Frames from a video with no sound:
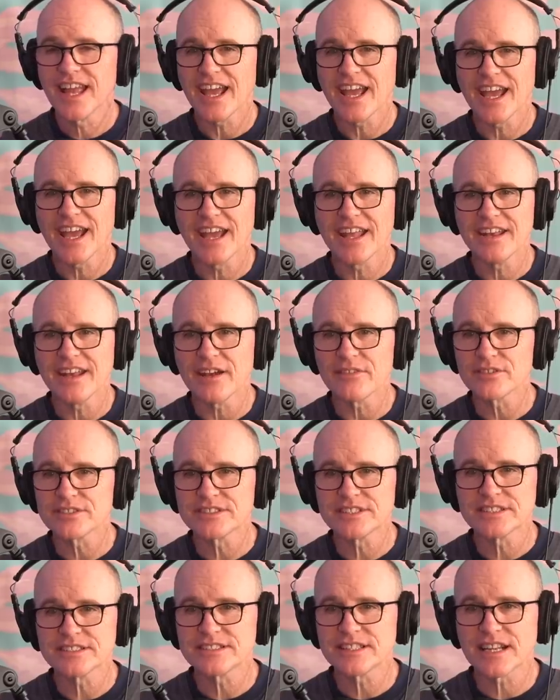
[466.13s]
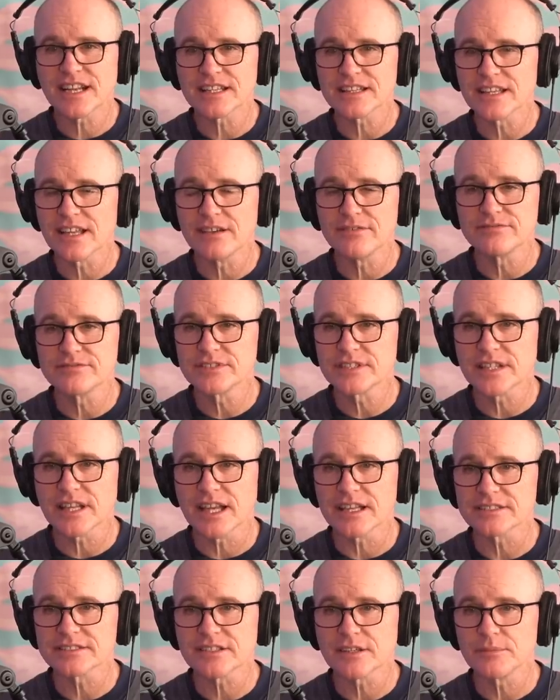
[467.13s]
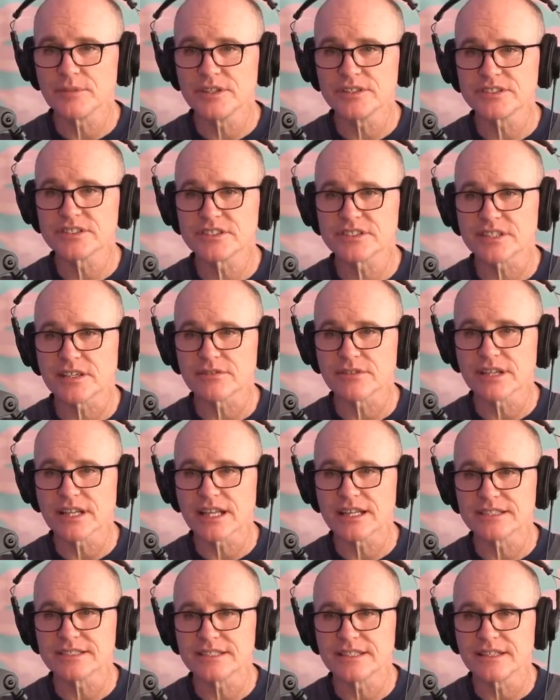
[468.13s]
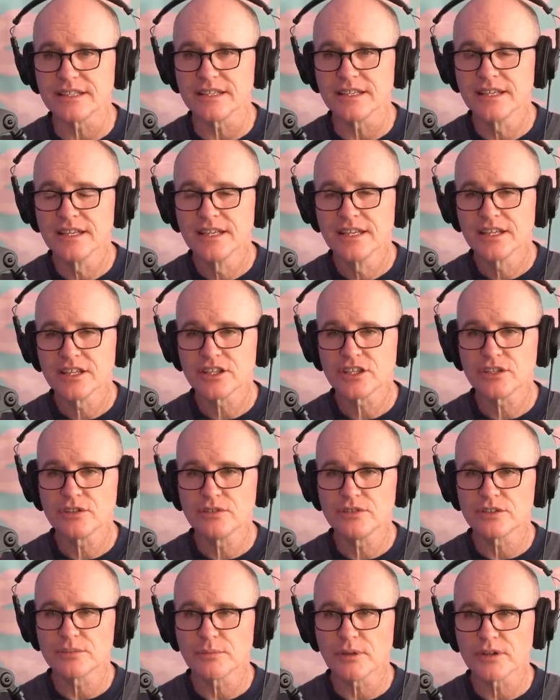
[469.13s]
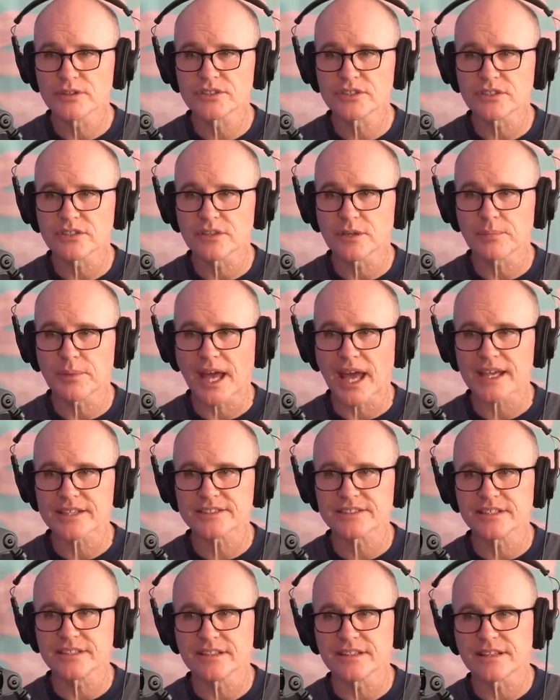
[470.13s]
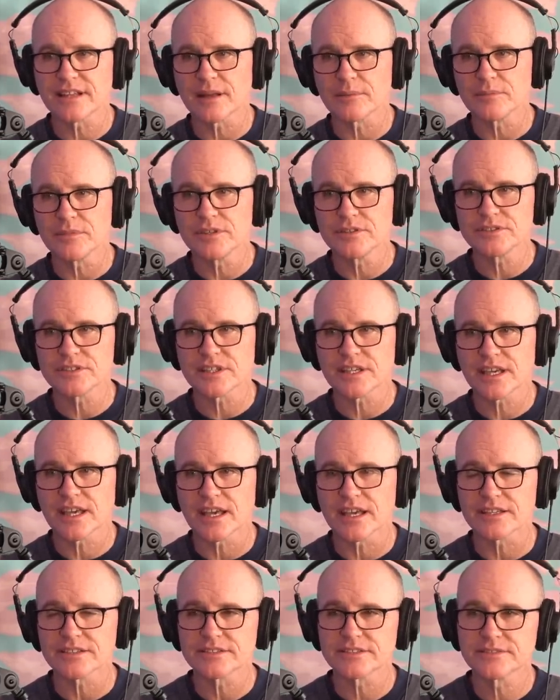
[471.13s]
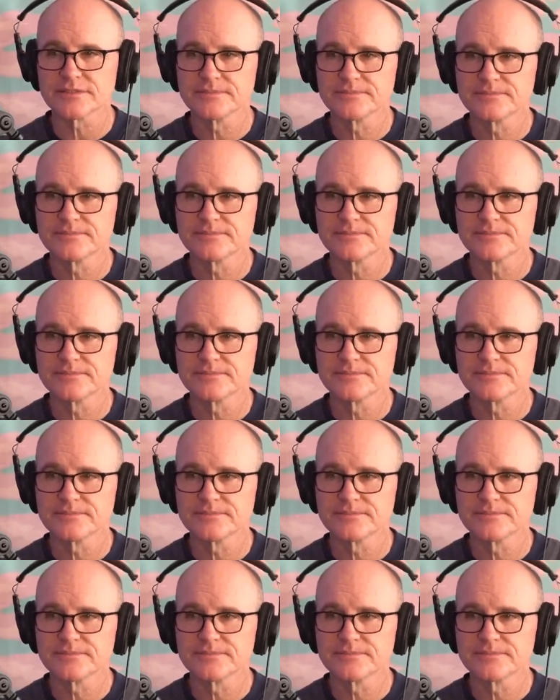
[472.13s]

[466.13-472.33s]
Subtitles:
And ever since then, I loved classical music because I realized the huge emotional capacity that music has.